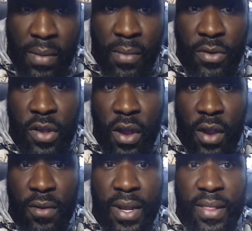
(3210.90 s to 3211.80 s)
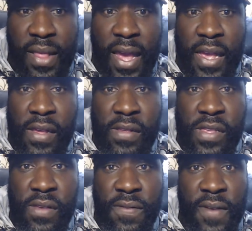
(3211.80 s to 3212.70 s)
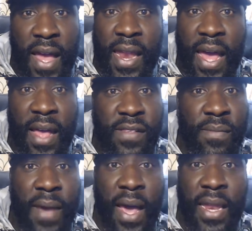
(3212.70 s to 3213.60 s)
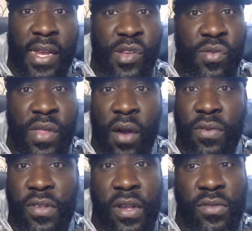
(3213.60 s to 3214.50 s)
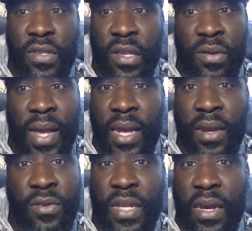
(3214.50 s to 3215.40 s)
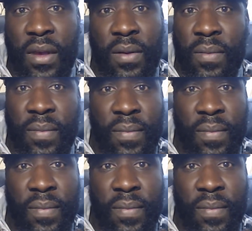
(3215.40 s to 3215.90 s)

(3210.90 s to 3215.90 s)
the most hard-hitting things to find out somebody that you thought was close to you ain't close at all.